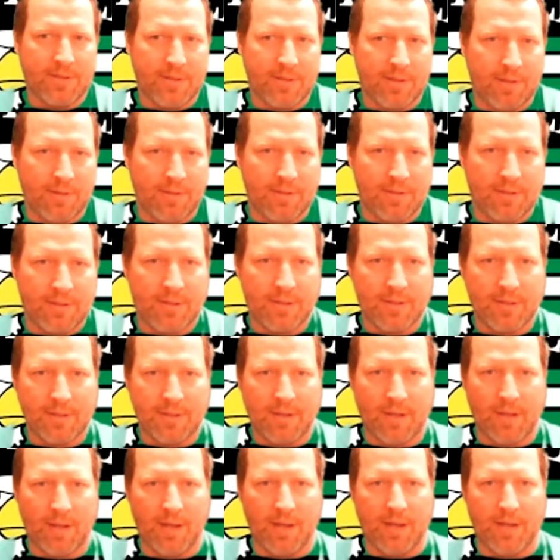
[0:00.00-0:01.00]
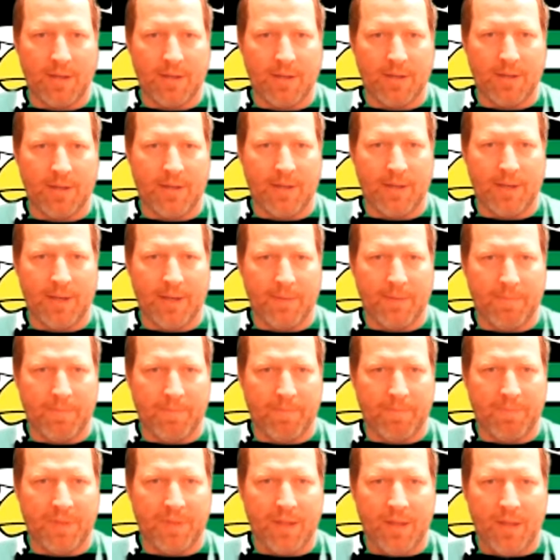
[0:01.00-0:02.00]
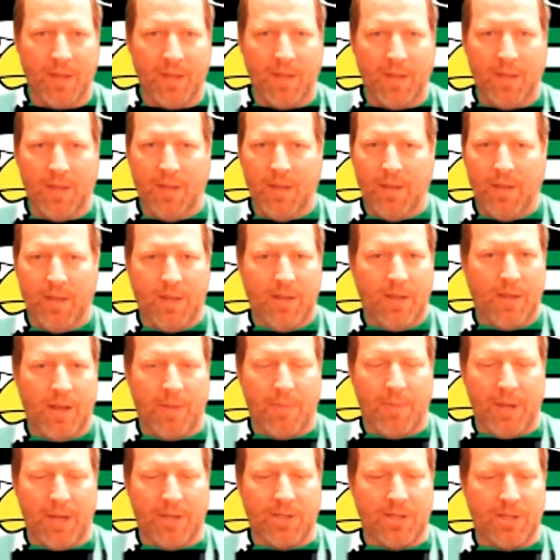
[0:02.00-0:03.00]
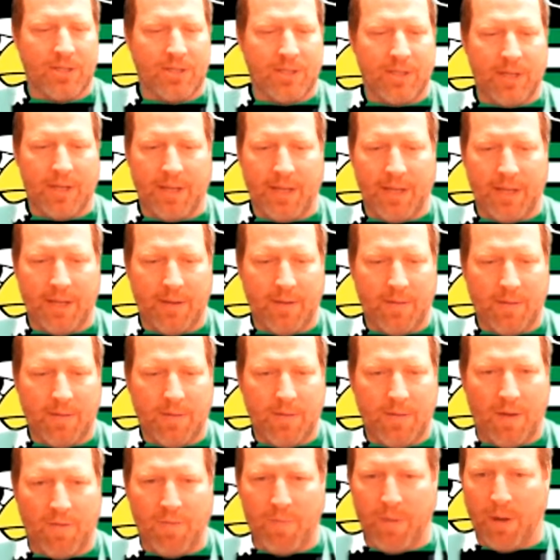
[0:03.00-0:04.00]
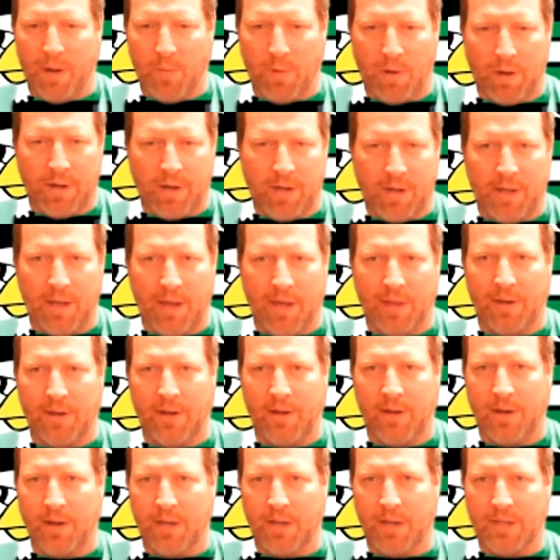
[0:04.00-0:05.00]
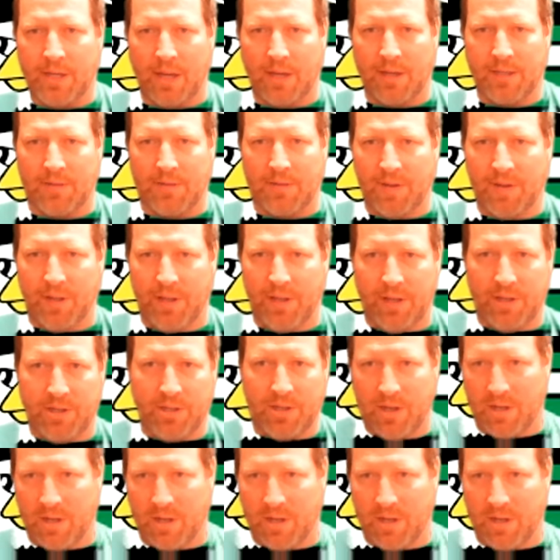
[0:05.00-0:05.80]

students. And I mean, just everybody working together. It takes a village.